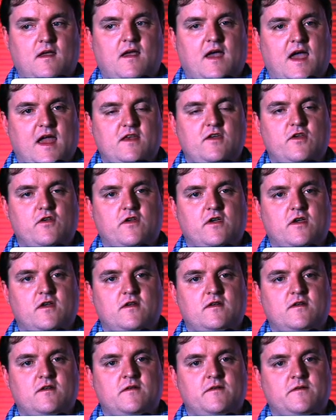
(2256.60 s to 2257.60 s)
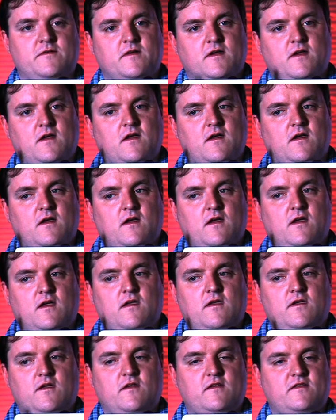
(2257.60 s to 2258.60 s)
And you can
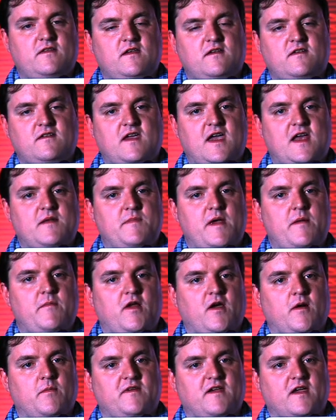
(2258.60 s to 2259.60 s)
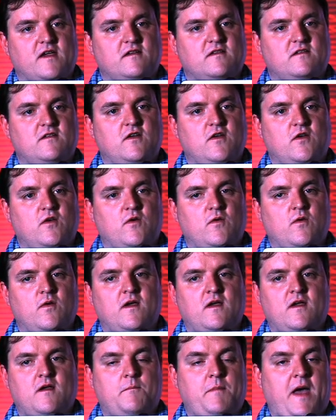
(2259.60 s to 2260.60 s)
use these shared memory objects to
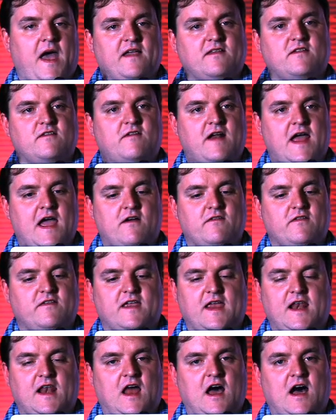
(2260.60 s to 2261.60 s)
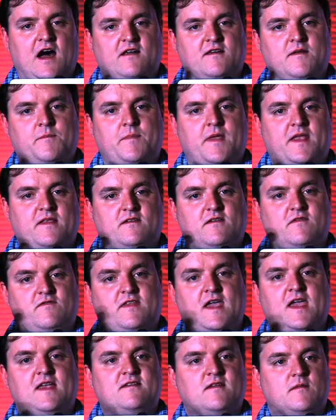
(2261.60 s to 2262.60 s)
pass around, say, larger bits of
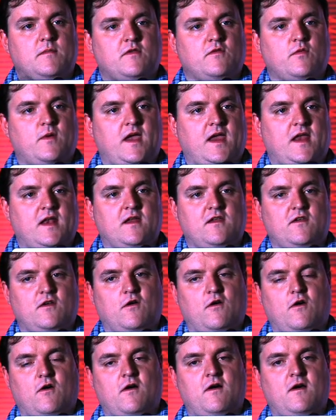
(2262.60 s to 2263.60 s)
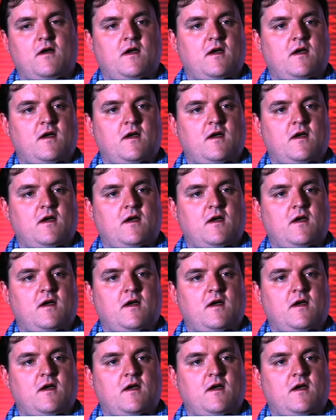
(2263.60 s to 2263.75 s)
data between your